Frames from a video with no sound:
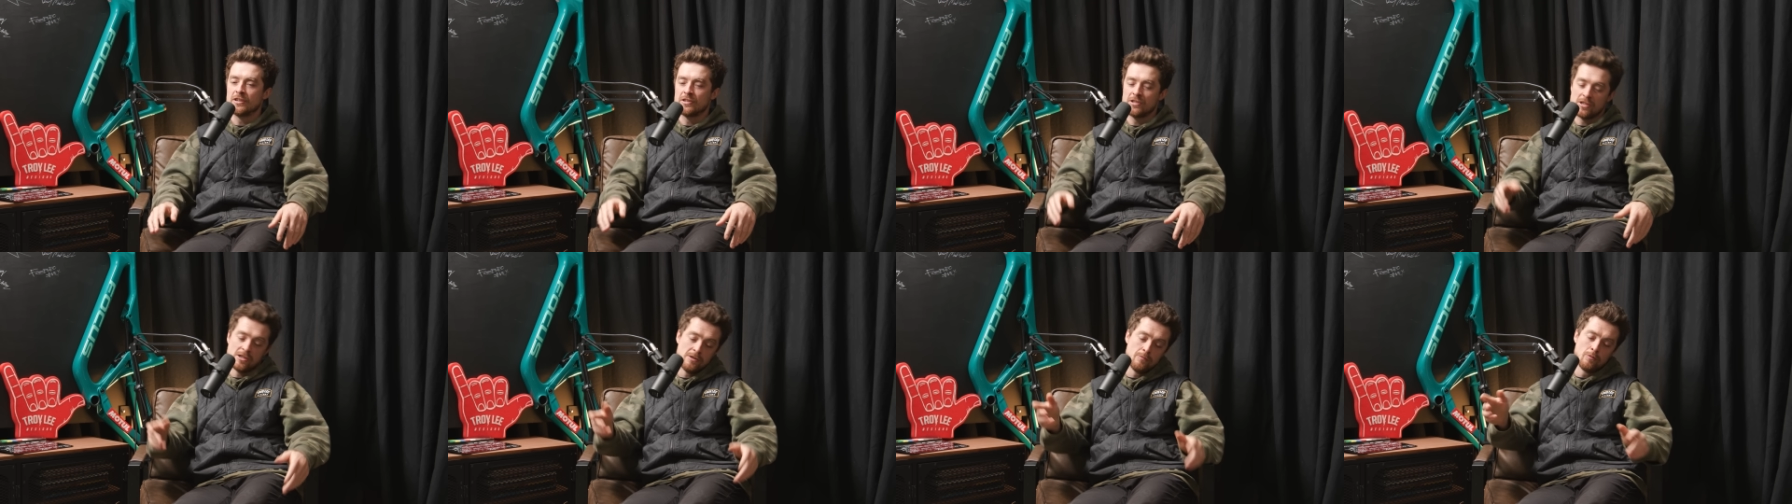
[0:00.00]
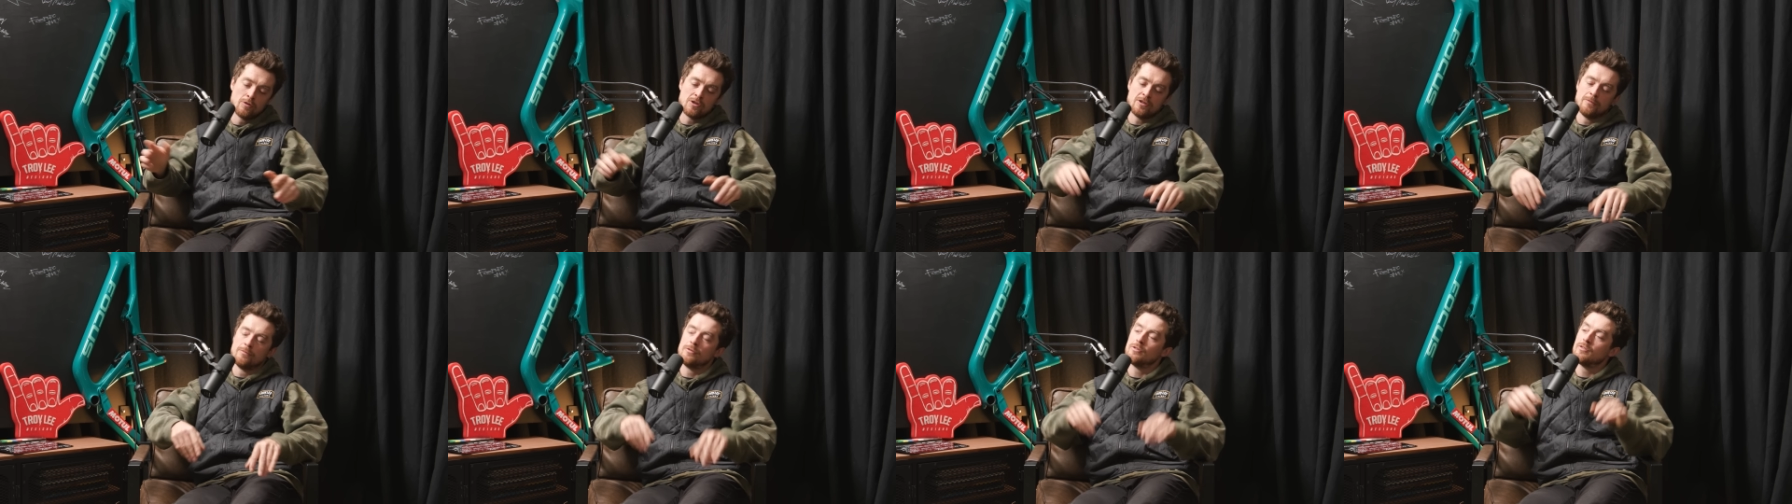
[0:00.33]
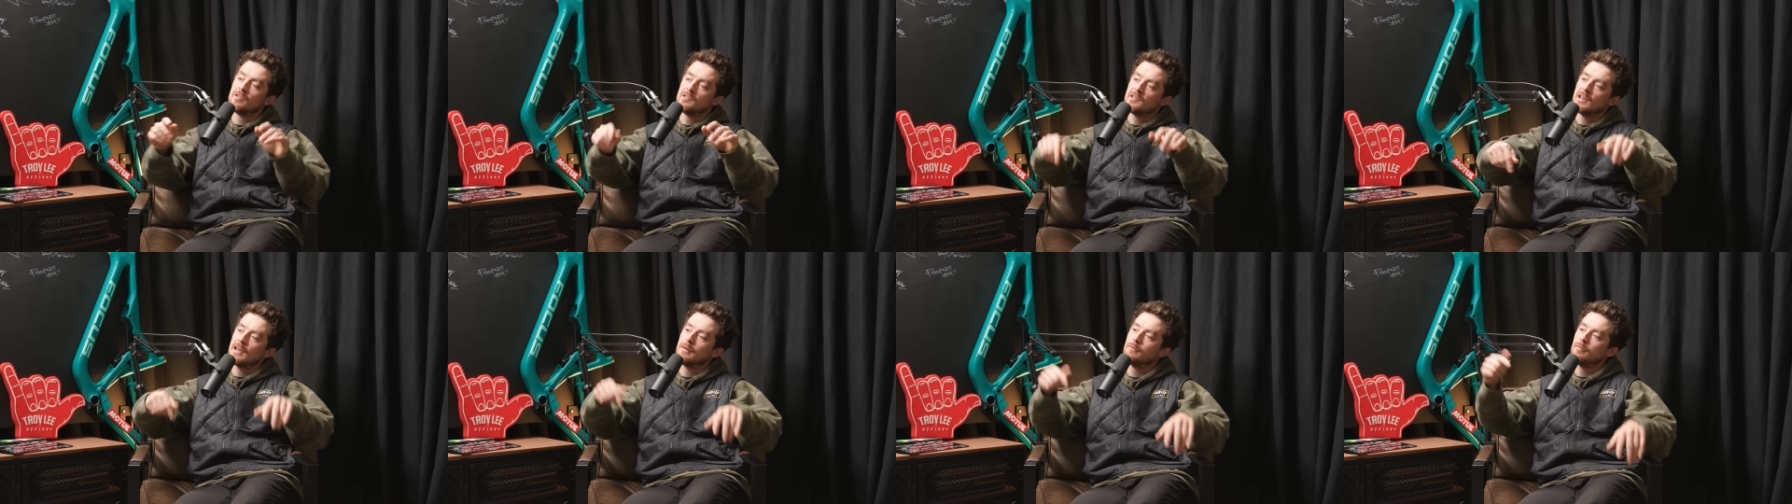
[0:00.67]
So you watch him do the
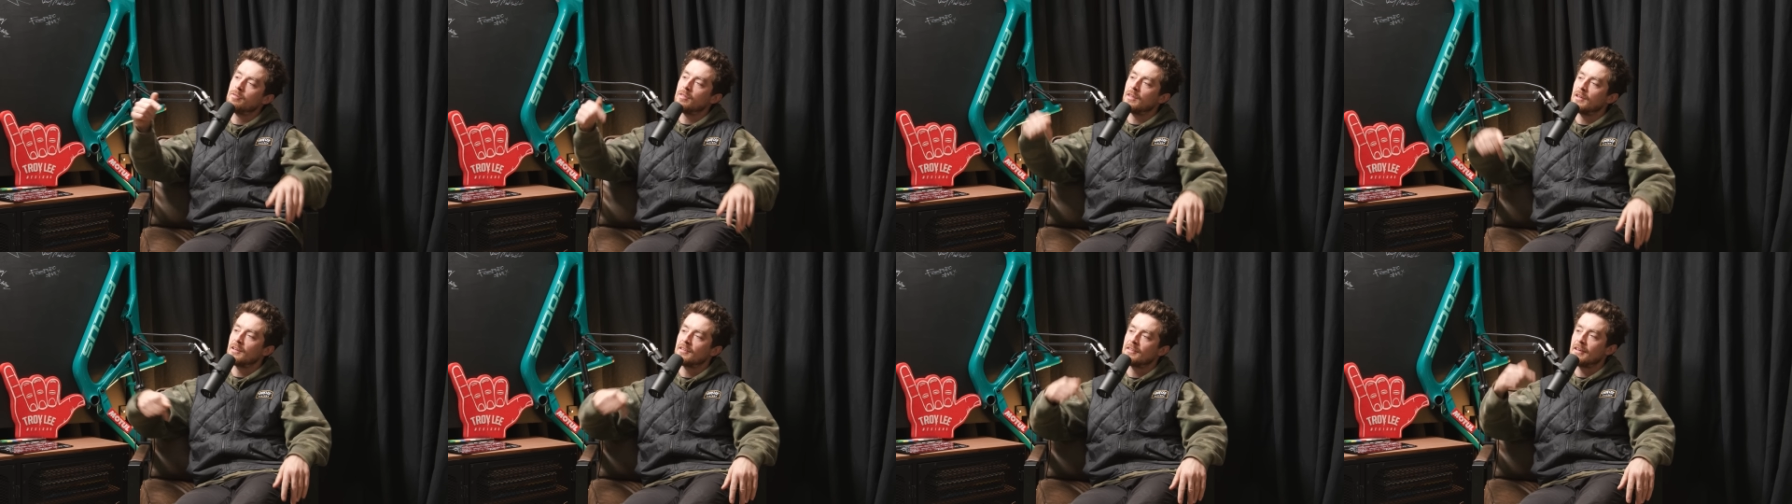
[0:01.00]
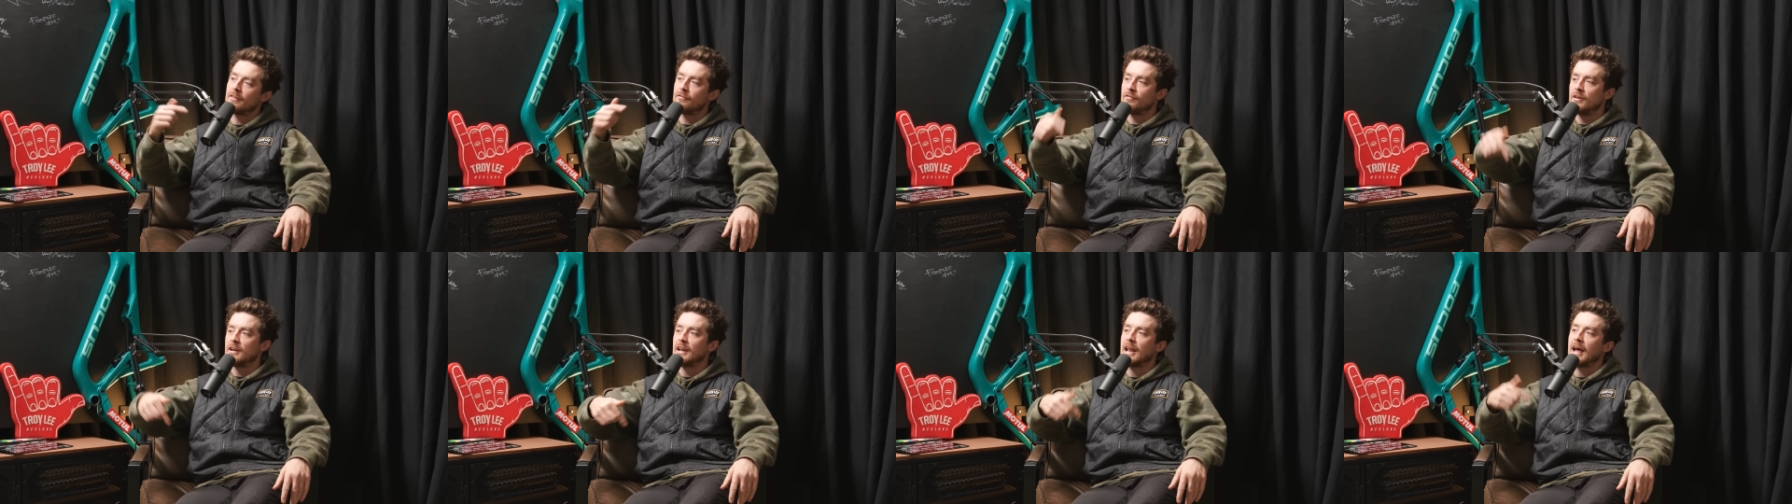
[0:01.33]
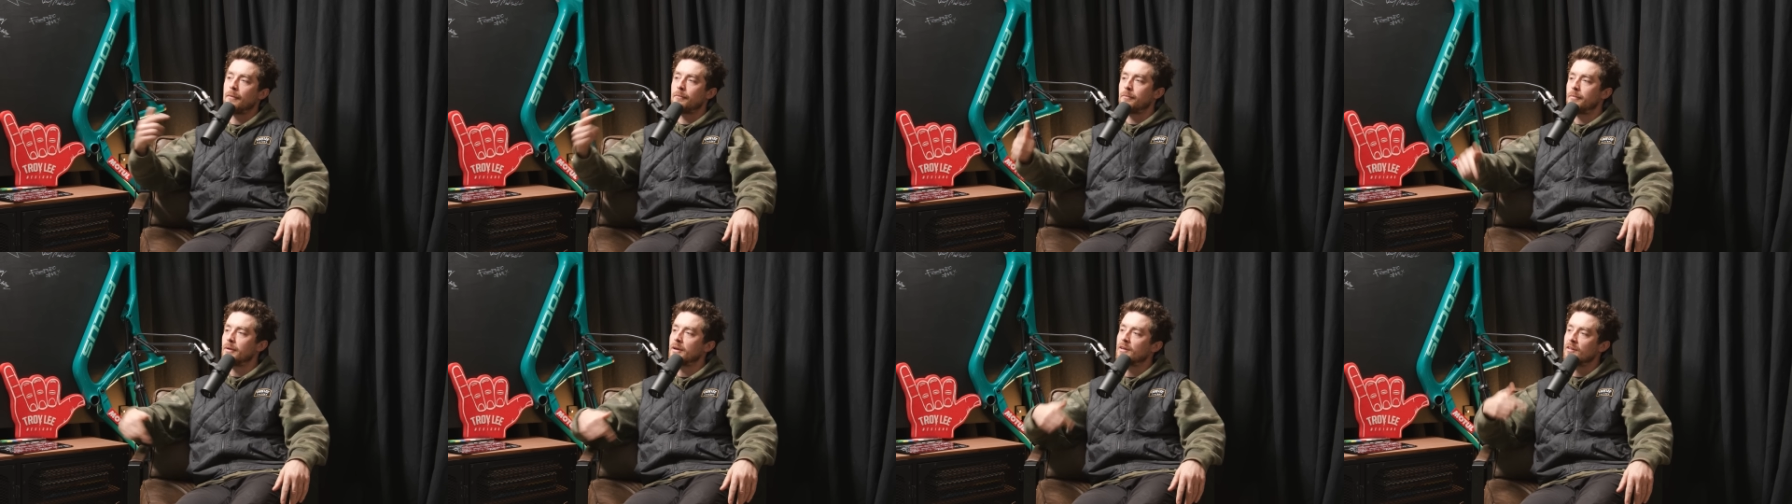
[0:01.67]
same things every
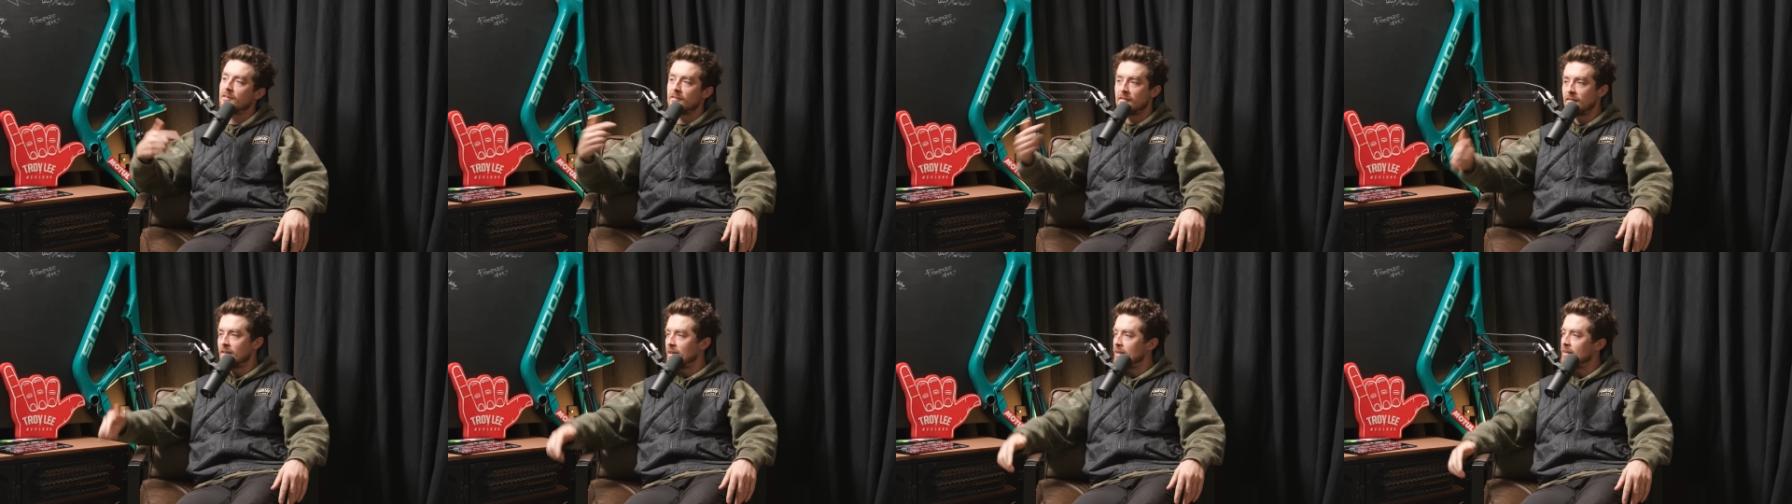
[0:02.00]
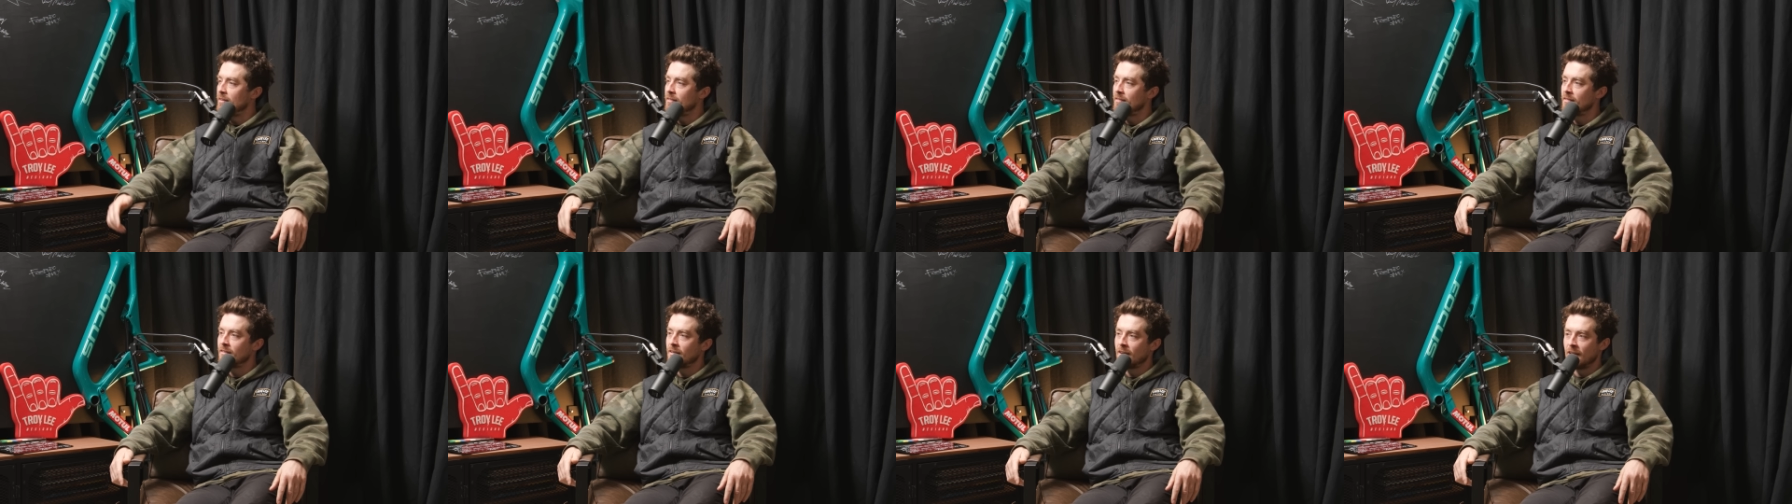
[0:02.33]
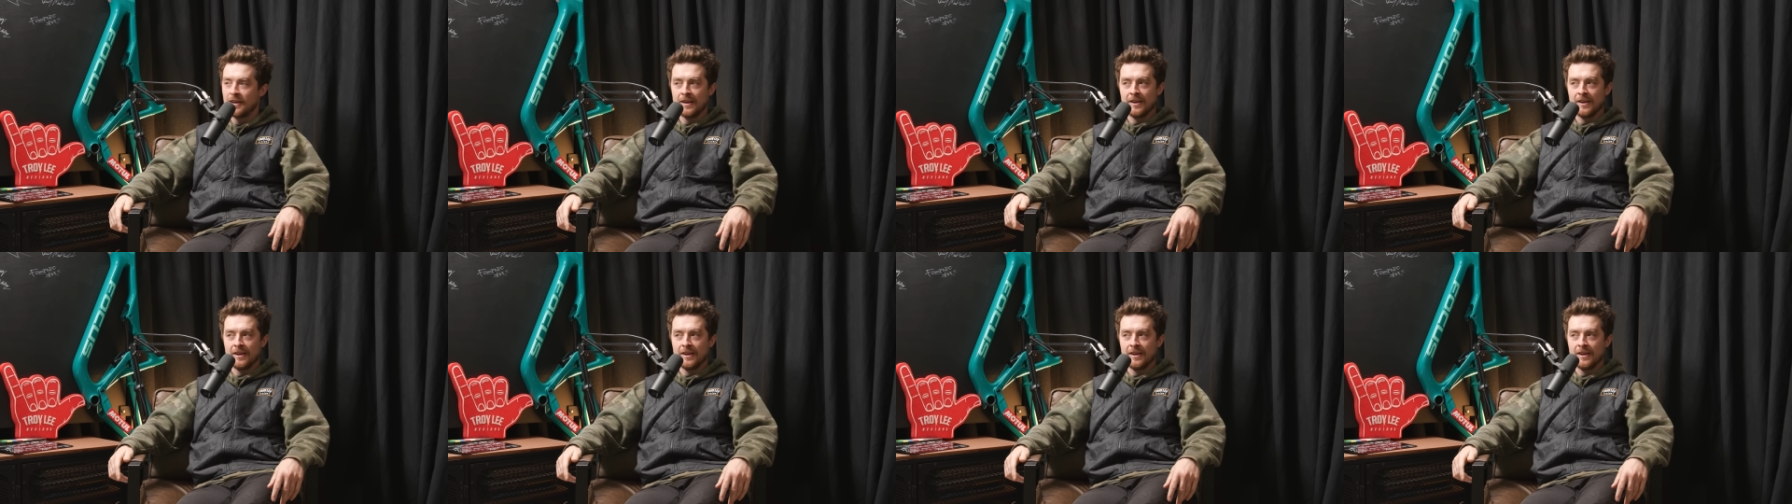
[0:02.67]
lap because he's